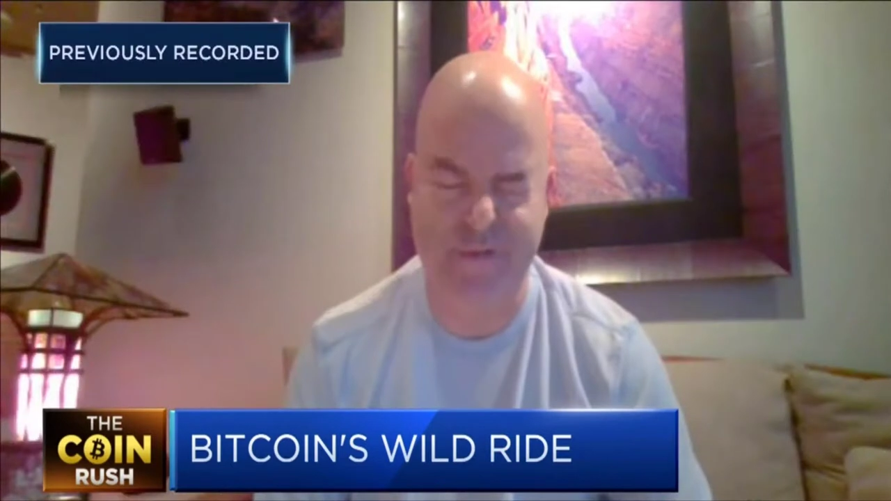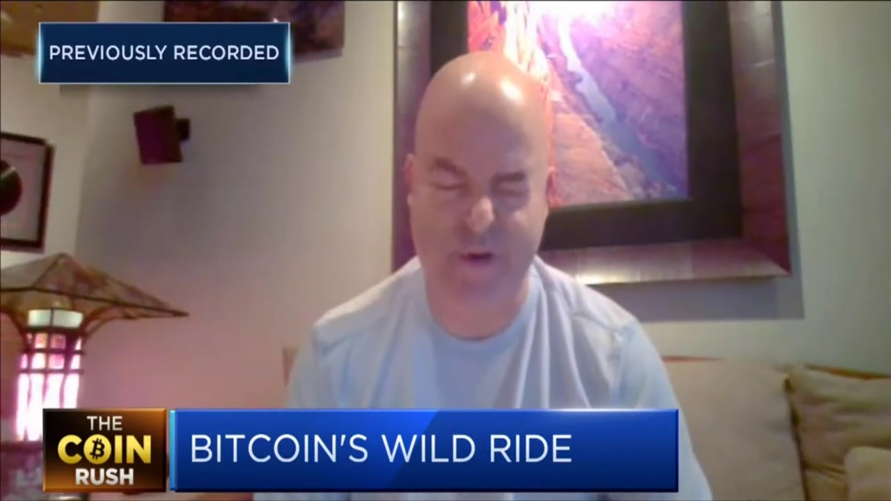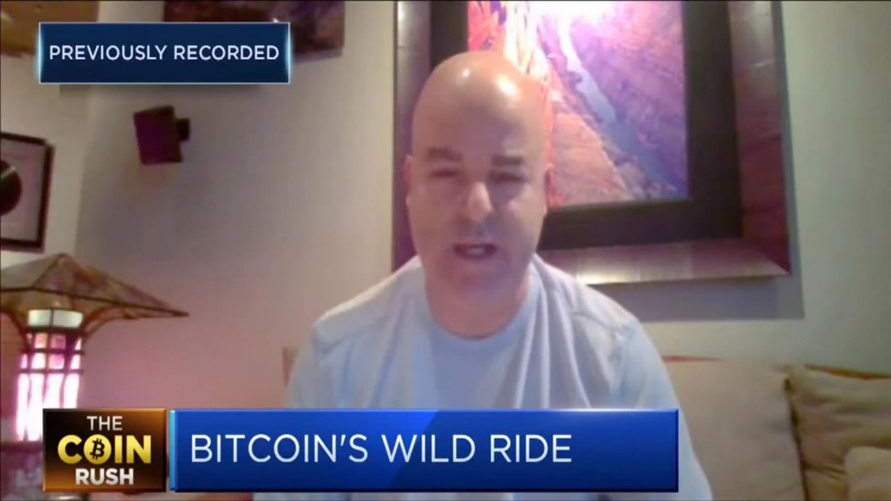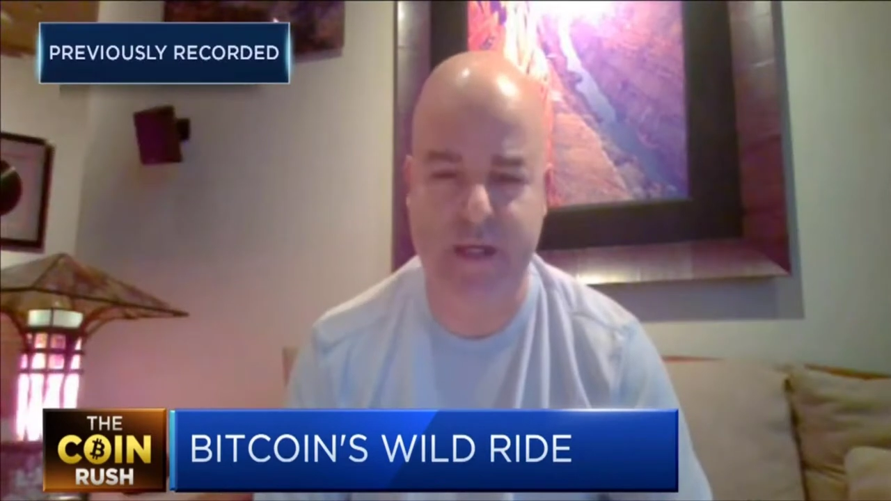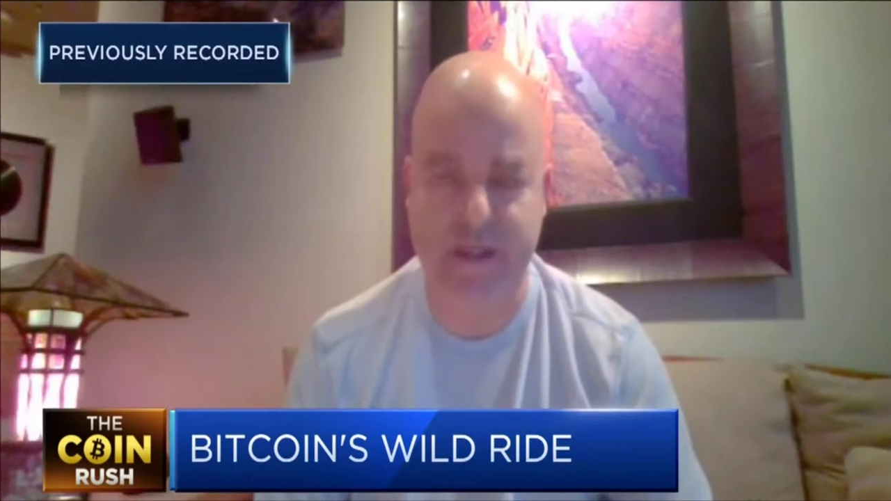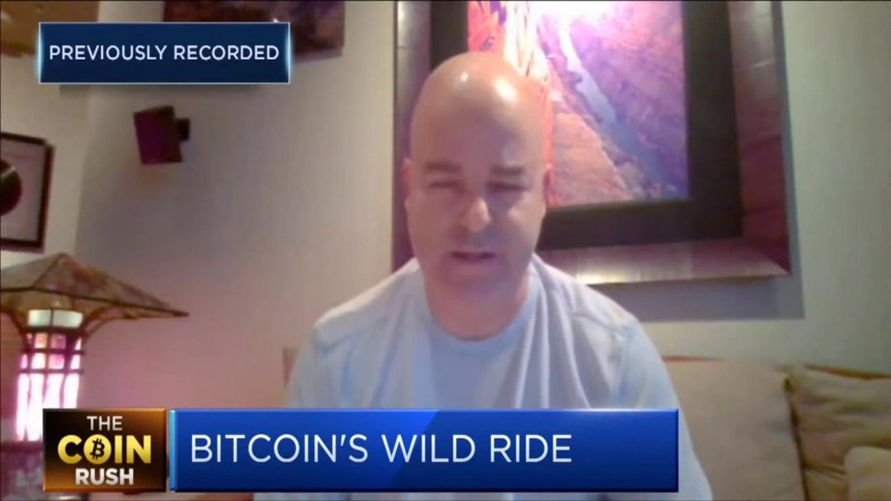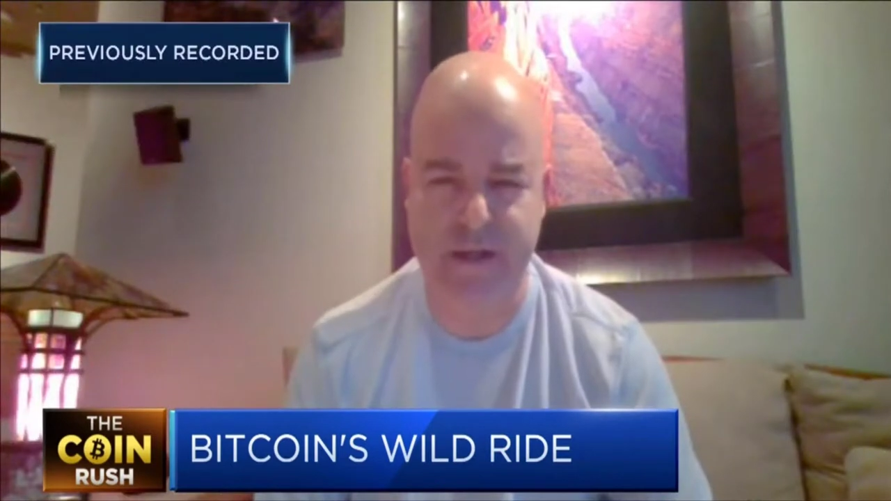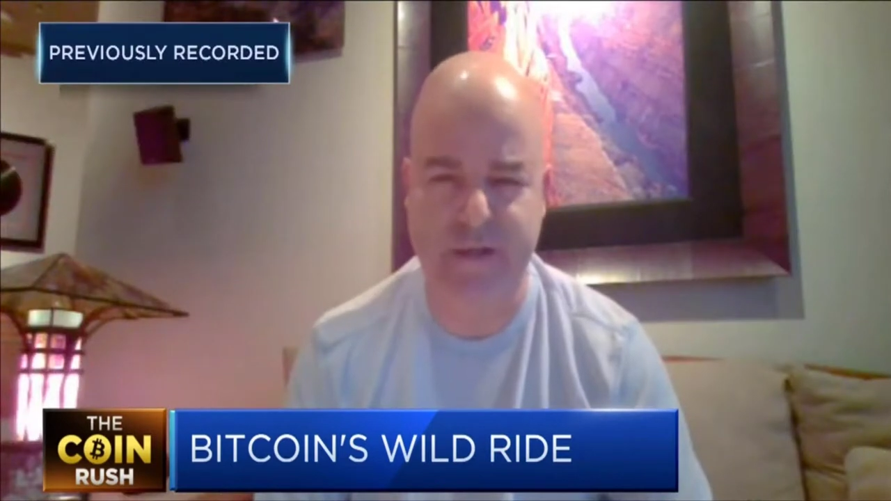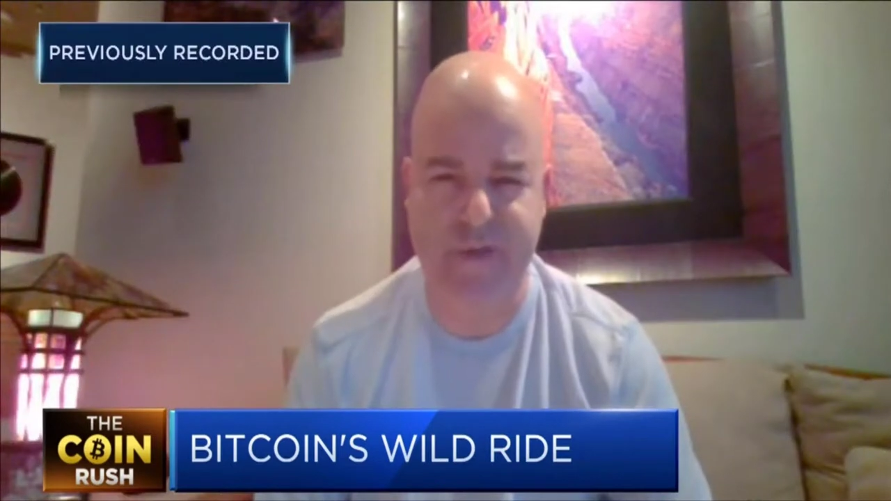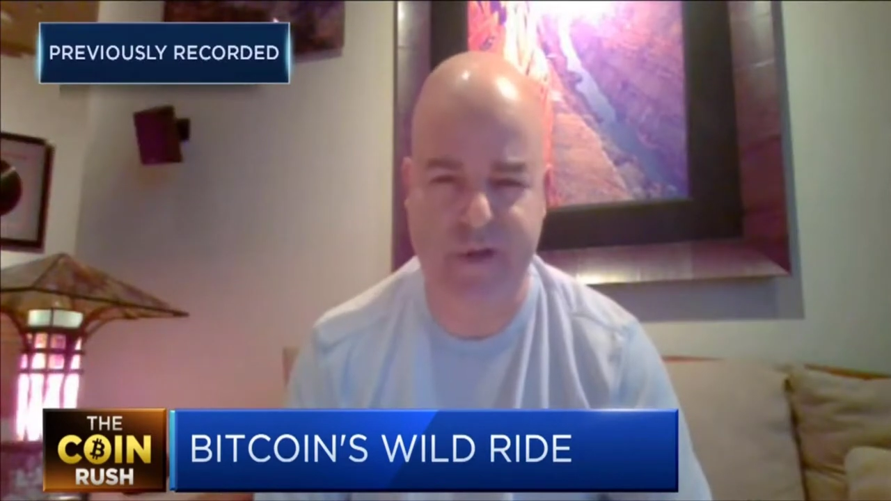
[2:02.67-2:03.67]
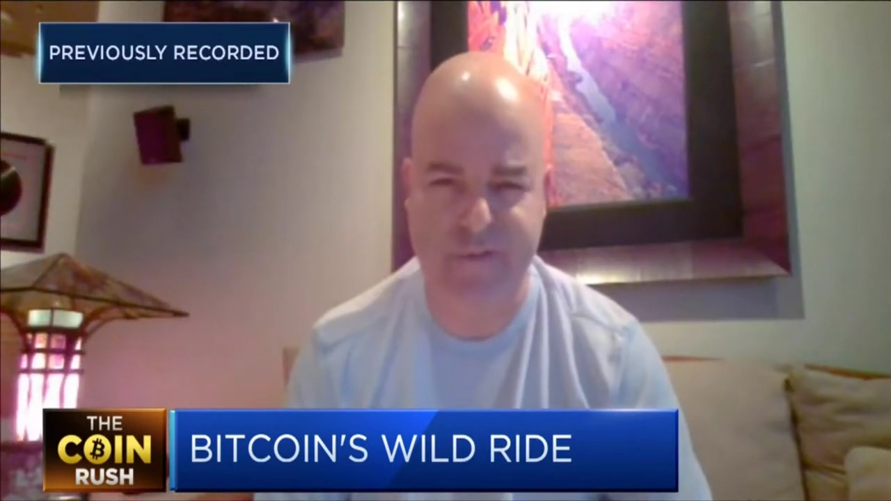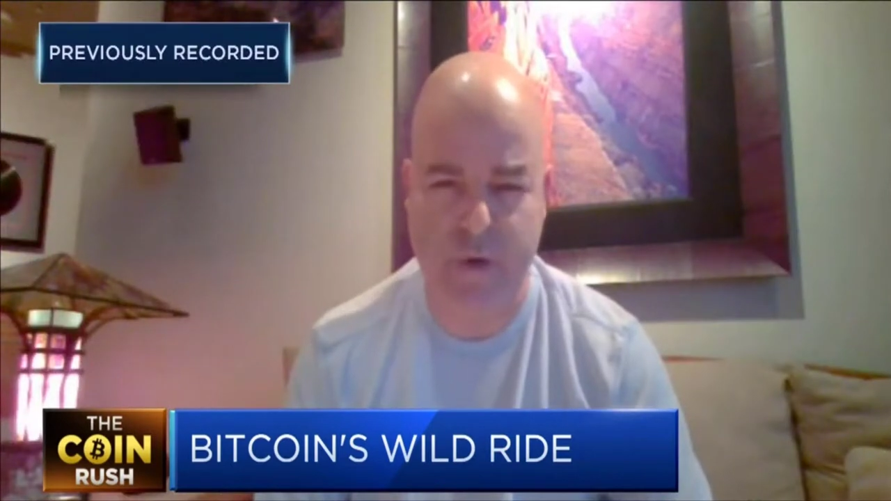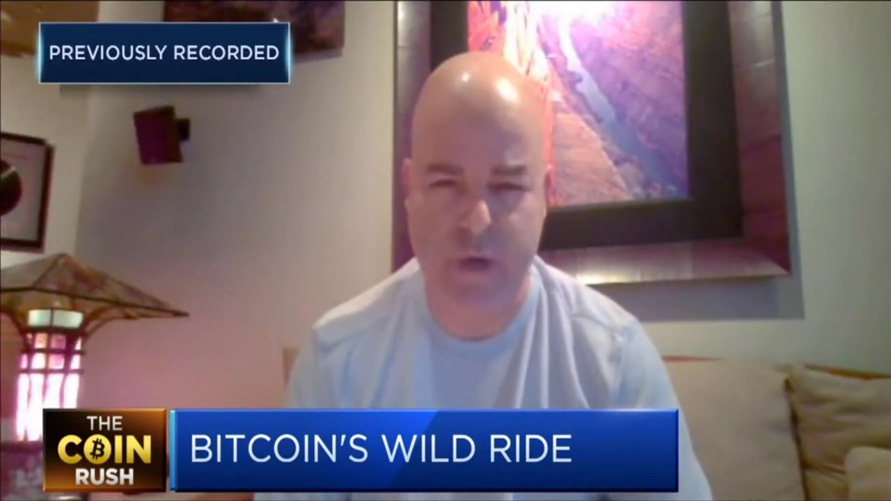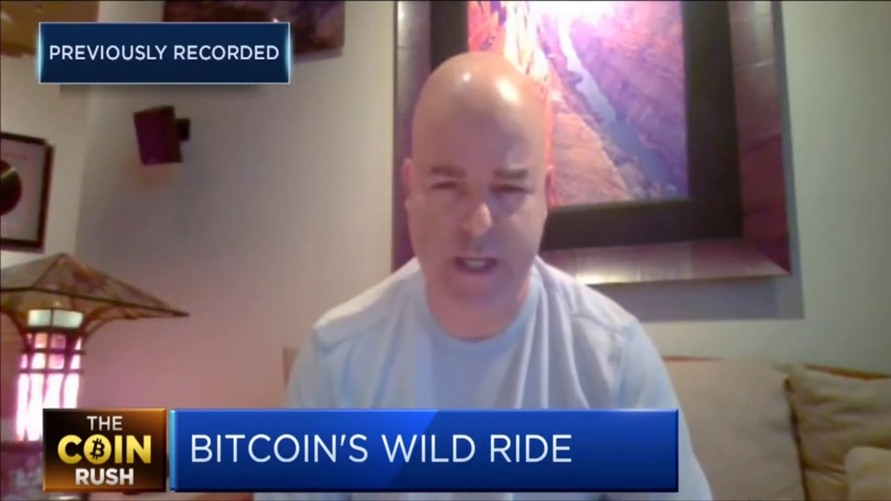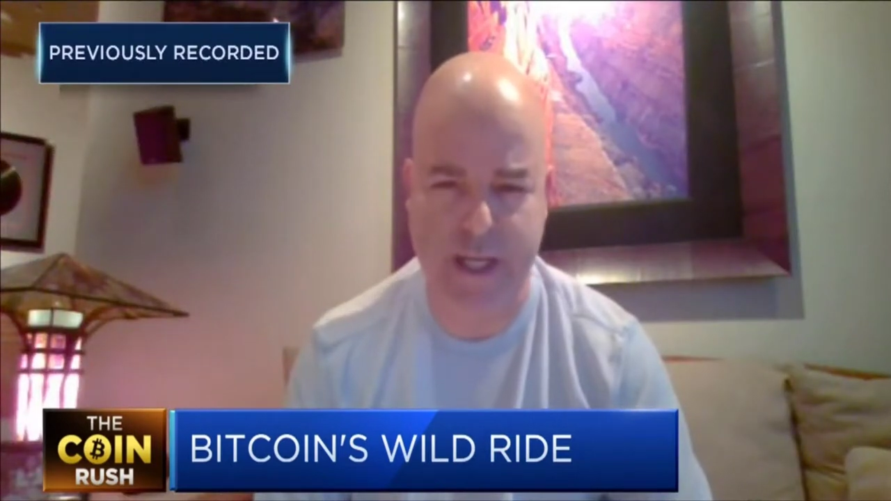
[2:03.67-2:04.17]
very conservative
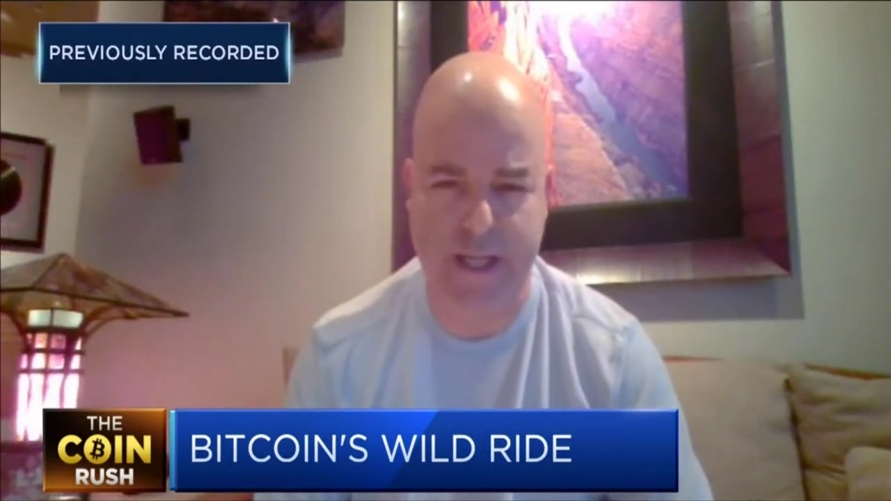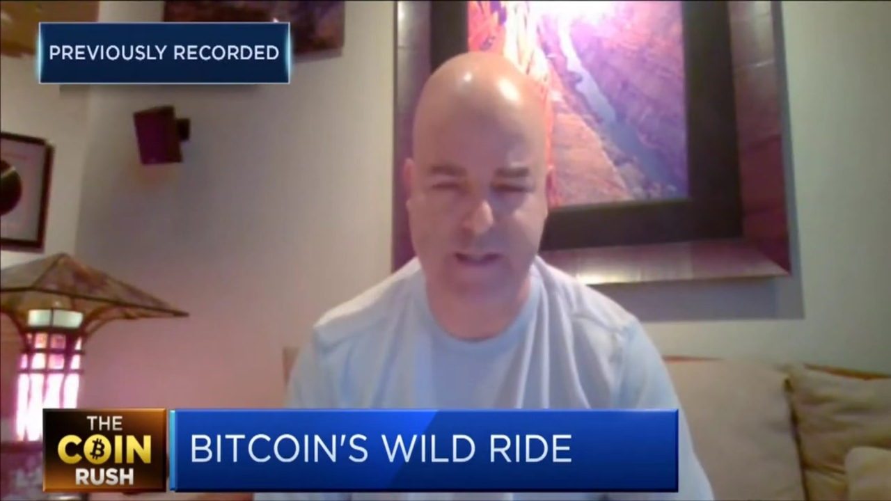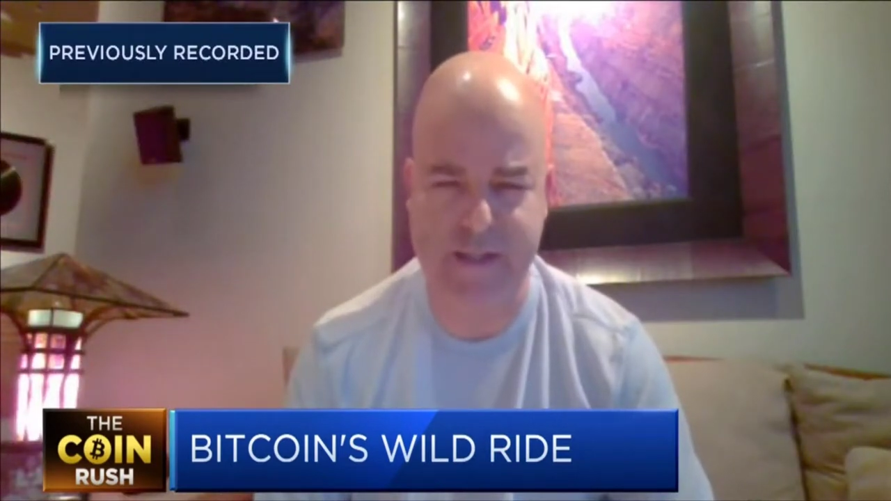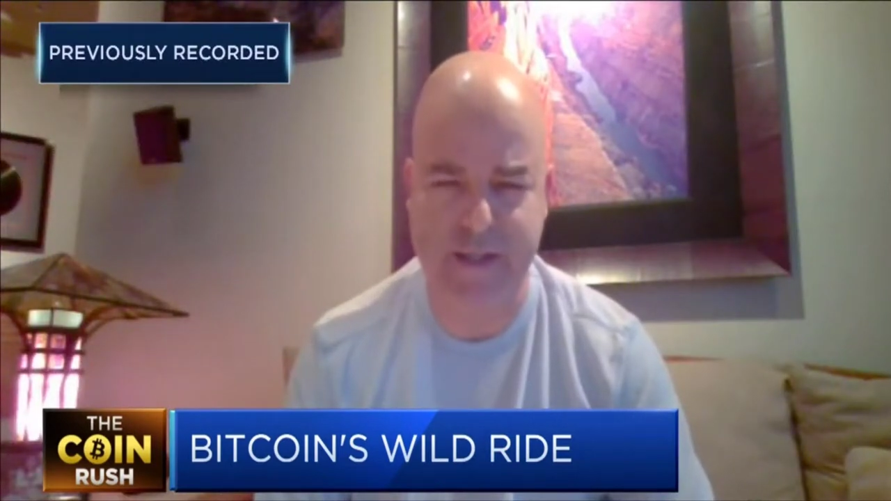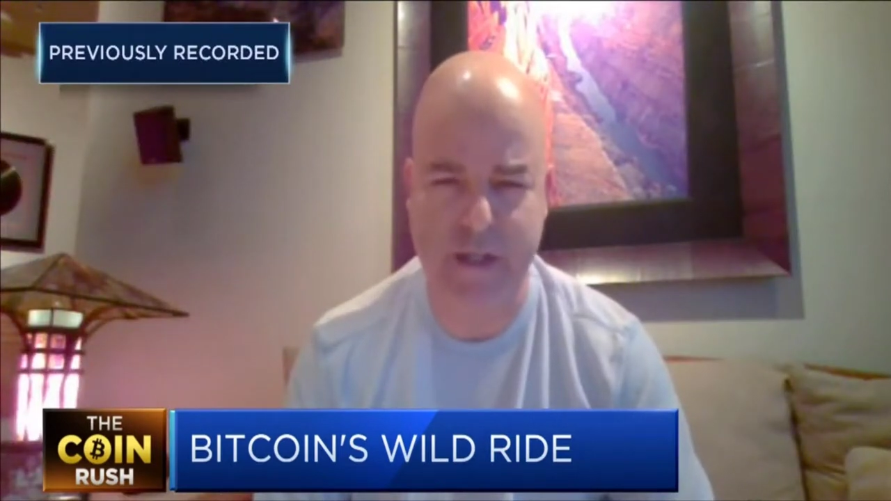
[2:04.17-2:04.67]
forecast.